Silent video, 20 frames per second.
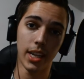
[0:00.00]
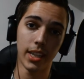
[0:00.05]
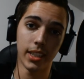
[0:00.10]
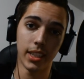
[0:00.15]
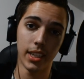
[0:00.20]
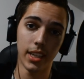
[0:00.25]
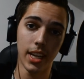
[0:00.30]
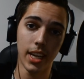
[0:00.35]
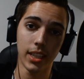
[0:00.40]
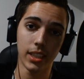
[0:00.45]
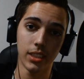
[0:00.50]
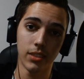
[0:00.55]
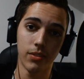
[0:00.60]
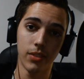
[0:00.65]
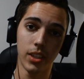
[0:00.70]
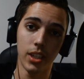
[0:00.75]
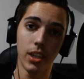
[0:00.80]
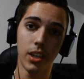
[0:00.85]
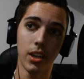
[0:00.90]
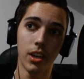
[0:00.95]
and the next
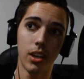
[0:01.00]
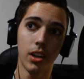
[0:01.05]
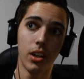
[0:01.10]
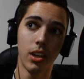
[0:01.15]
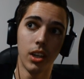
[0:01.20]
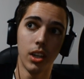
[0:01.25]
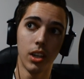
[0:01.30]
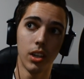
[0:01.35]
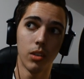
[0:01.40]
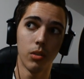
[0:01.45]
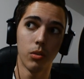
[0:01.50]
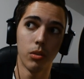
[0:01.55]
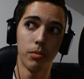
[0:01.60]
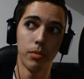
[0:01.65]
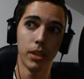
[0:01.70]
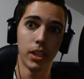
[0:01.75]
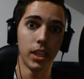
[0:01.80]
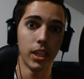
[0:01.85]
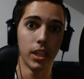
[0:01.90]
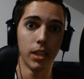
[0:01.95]
video will
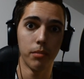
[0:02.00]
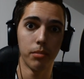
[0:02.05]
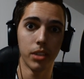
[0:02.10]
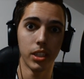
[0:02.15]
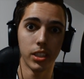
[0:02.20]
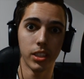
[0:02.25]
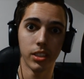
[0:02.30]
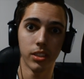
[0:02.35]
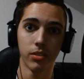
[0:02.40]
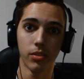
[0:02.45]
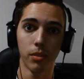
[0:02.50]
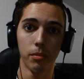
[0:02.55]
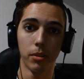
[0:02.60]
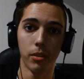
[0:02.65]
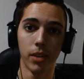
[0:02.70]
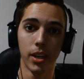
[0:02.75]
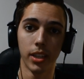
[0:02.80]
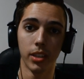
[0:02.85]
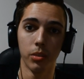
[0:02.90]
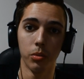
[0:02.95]
be impressions from
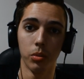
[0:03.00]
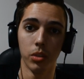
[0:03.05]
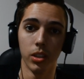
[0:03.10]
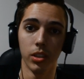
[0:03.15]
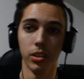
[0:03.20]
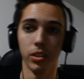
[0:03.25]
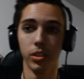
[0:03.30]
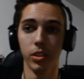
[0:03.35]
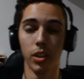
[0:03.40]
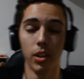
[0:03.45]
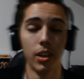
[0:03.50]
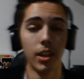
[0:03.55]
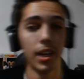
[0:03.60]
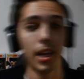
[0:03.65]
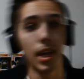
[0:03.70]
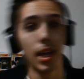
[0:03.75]
around the world. So,